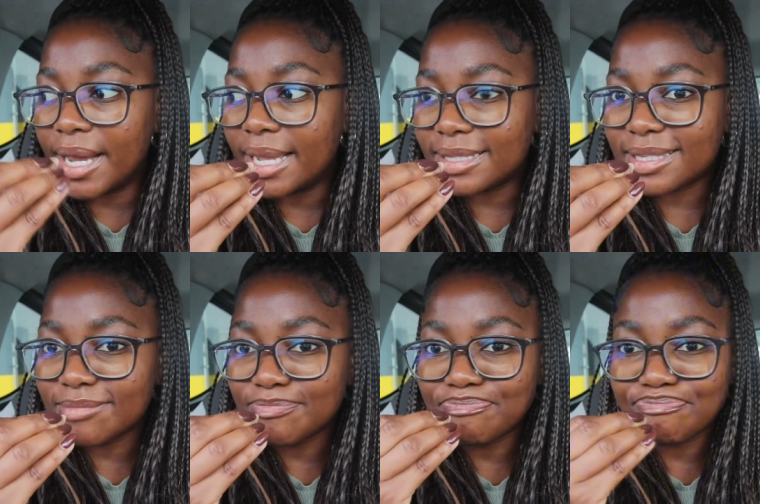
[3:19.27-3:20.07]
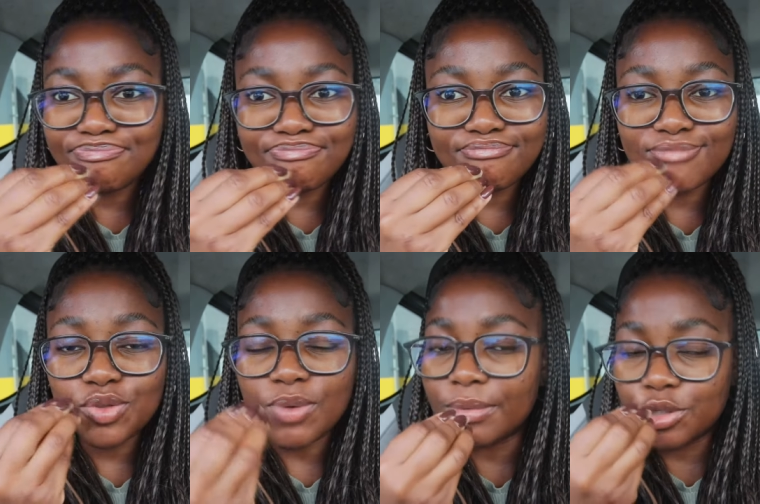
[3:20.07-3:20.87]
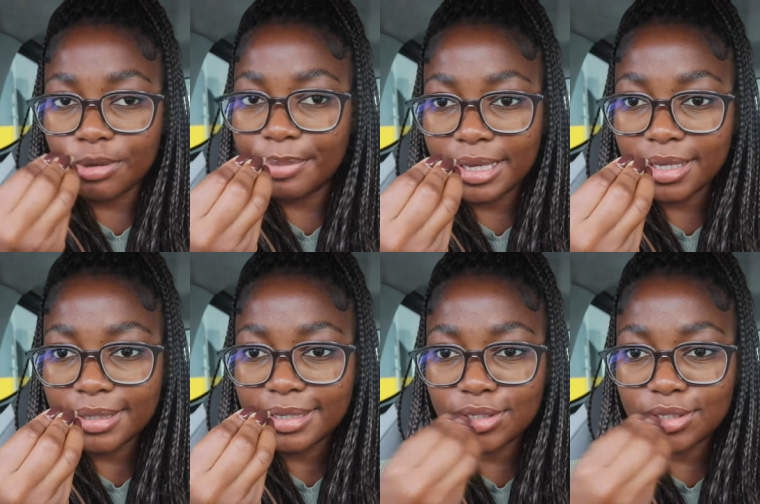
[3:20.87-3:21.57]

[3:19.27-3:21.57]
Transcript: but sweat was dripping.